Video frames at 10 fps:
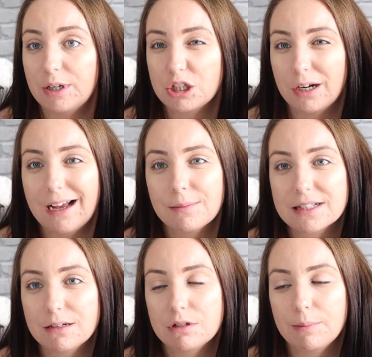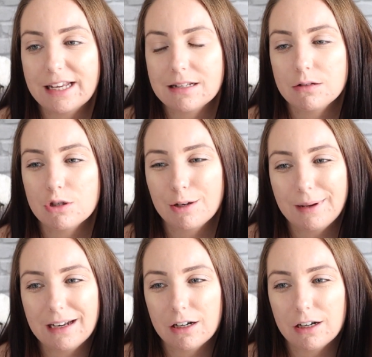which I am still debating doing.